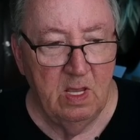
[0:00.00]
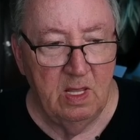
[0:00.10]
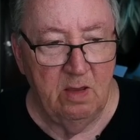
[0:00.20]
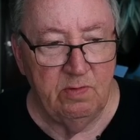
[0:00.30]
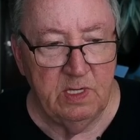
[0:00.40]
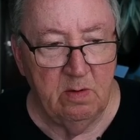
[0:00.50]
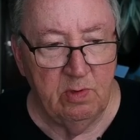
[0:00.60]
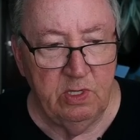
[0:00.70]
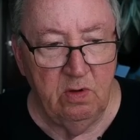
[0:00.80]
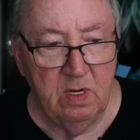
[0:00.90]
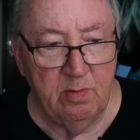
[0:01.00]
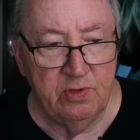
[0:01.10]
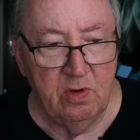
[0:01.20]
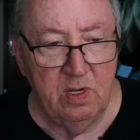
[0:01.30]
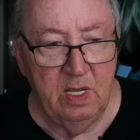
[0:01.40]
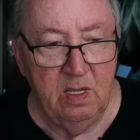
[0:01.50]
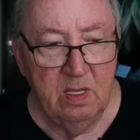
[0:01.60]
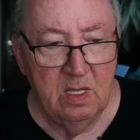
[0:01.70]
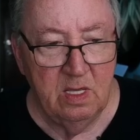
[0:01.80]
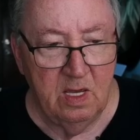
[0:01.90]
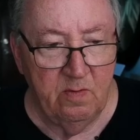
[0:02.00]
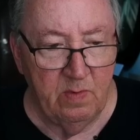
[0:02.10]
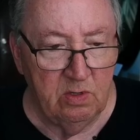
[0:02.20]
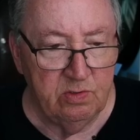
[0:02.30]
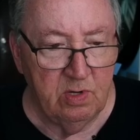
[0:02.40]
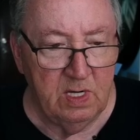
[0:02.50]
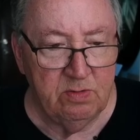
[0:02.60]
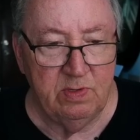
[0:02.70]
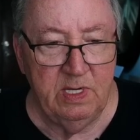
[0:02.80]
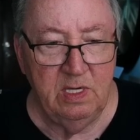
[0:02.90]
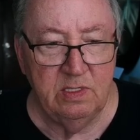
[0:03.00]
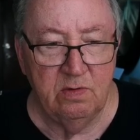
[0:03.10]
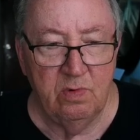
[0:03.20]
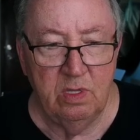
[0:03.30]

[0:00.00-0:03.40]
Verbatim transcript: That was number two. Number three, have my own transportation,